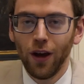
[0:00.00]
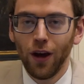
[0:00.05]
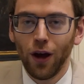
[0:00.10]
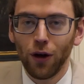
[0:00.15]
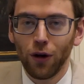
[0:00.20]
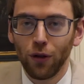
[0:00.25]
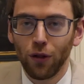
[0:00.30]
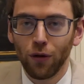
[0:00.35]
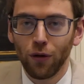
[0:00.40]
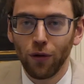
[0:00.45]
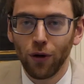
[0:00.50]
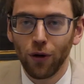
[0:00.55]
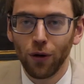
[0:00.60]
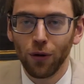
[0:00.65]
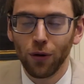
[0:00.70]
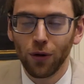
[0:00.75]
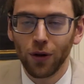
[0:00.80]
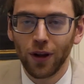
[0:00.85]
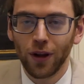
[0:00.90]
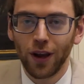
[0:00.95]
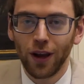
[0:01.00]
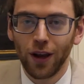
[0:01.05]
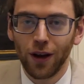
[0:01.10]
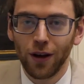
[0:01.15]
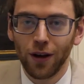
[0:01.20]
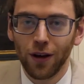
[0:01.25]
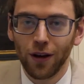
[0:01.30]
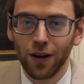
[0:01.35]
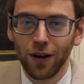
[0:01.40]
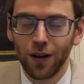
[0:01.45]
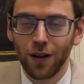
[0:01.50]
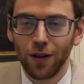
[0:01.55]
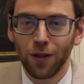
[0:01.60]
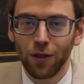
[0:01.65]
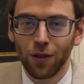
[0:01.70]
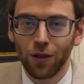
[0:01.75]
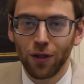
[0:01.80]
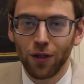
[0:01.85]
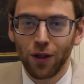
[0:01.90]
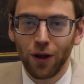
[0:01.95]
another role in
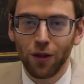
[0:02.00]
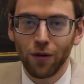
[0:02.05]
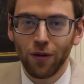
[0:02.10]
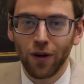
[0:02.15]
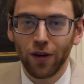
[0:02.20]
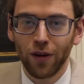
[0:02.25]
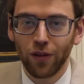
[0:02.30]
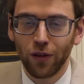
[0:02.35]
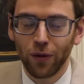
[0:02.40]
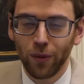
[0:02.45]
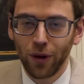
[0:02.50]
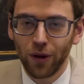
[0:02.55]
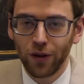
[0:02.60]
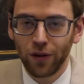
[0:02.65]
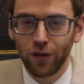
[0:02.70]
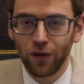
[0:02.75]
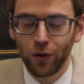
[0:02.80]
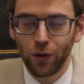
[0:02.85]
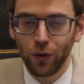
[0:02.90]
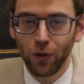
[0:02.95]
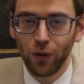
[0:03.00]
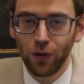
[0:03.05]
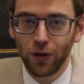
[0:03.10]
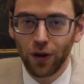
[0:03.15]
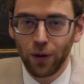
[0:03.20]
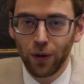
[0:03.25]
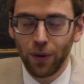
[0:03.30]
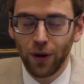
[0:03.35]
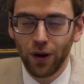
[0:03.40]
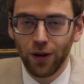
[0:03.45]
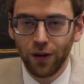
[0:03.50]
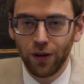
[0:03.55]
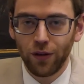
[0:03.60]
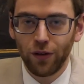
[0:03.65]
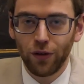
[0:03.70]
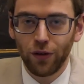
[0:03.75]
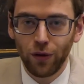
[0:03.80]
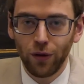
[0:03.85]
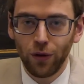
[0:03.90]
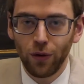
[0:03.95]
in the rest of the world. It's a call apart
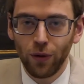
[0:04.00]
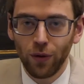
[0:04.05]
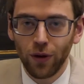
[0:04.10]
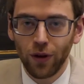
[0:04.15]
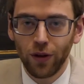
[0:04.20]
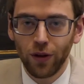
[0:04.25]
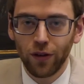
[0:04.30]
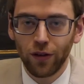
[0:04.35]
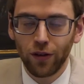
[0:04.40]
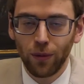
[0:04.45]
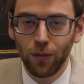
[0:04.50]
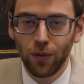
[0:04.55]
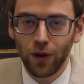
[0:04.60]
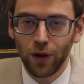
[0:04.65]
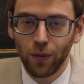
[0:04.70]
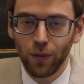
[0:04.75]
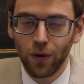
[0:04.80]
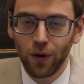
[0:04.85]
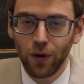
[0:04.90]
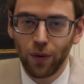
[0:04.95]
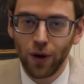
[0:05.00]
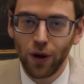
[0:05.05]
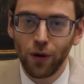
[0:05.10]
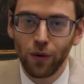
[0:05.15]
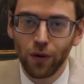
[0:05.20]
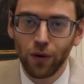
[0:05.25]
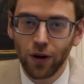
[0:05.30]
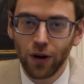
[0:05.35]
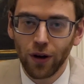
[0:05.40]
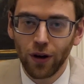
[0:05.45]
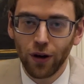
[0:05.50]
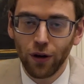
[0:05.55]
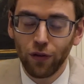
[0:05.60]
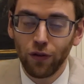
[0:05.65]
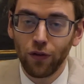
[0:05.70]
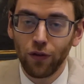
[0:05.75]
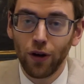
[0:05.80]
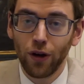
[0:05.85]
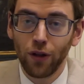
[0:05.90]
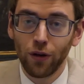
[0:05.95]
to something where you are a
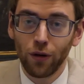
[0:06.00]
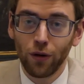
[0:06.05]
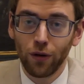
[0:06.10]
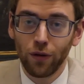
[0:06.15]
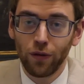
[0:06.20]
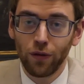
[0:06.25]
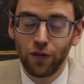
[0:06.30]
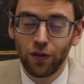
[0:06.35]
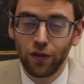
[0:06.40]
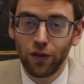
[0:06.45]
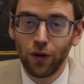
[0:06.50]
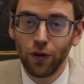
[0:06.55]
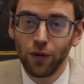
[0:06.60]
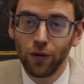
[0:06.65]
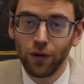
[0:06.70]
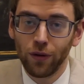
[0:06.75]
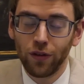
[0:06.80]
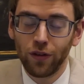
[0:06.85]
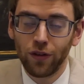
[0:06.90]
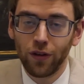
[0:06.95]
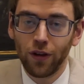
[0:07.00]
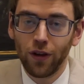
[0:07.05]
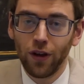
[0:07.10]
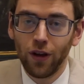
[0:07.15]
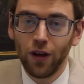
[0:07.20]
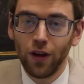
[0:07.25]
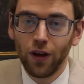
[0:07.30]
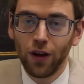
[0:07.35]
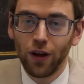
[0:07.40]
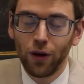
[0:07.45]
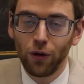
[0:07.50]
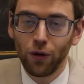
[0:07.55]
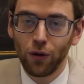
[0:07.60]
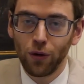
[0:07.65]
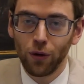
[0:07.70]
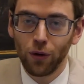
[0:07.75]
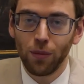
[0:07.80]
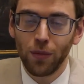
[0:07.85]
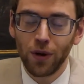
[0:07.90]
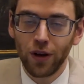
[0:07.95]
father of souls and
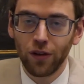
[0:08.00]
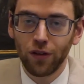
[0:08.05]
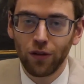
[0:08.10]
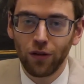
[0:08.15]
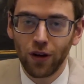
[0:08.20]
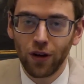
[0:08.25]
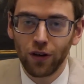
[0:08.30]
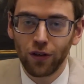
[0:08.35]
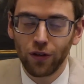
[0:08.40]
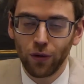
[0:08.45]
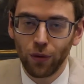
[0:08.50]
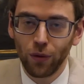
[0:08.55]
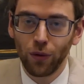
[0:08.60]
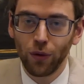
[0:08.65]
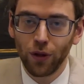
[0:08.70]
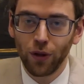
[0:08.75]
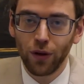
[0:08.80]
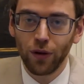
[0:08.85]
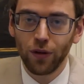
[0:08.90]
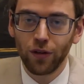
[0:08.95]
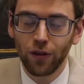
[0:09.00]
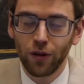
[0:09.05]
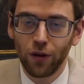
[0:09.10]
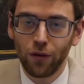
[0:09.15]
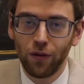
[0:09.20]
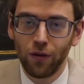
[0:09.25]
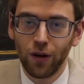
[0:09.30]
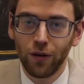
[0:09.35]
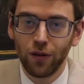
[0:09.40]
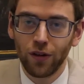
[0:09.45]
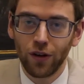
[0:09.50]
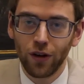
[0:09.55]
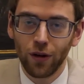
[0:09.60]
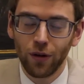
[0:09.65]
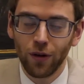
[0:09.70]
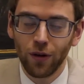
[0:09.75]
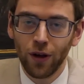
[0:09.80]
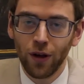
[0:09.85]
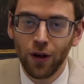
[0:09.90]
you're, you're ministering to all those around you.